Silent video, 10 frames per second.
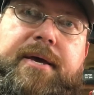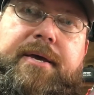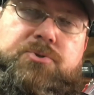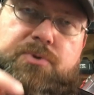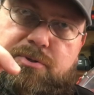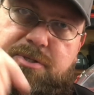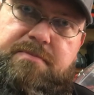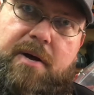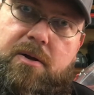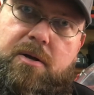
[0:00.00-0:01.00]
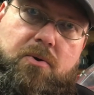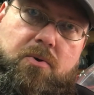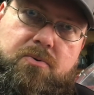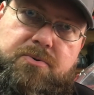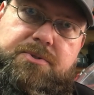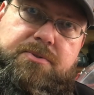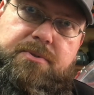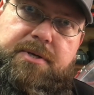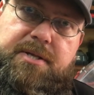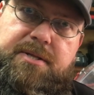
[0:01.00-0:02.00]
drilled small holes
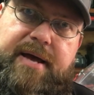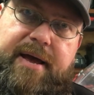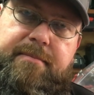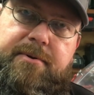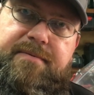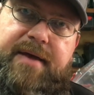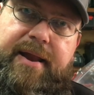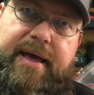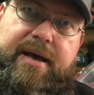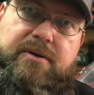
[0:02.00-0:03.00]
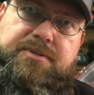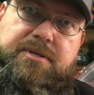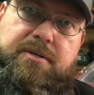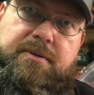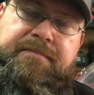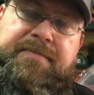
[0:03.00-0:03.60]
in the diameter of that housing,